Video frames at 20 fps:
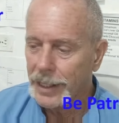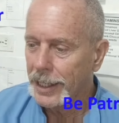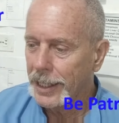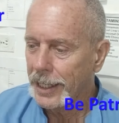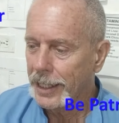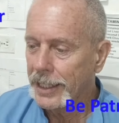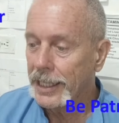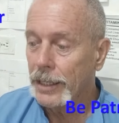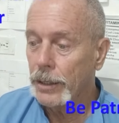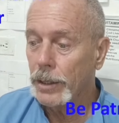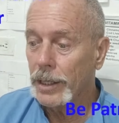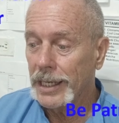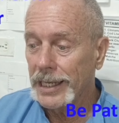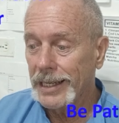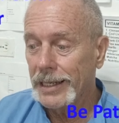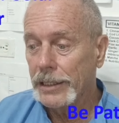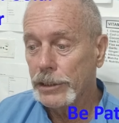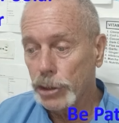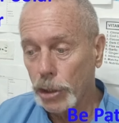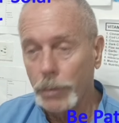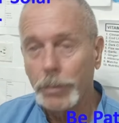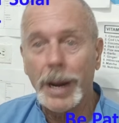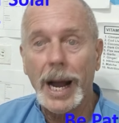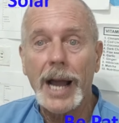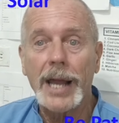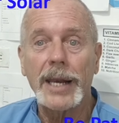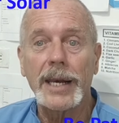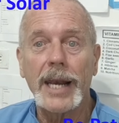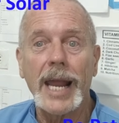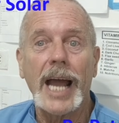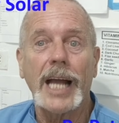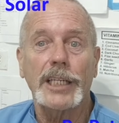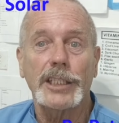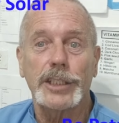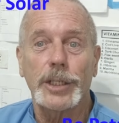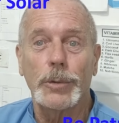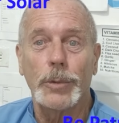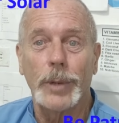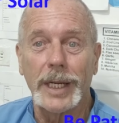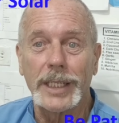And Joe Biden
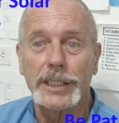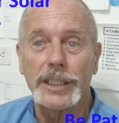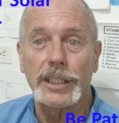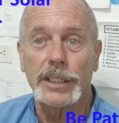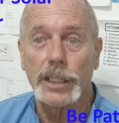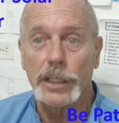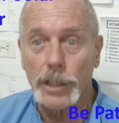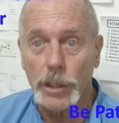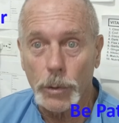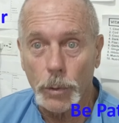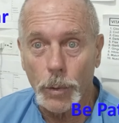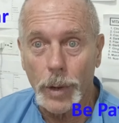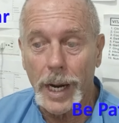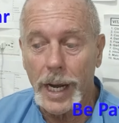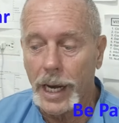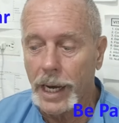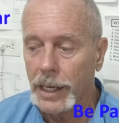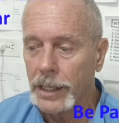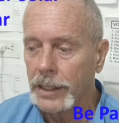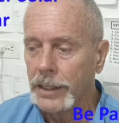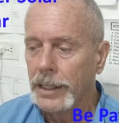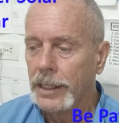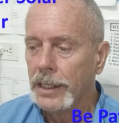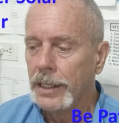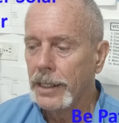actually went to the NREL.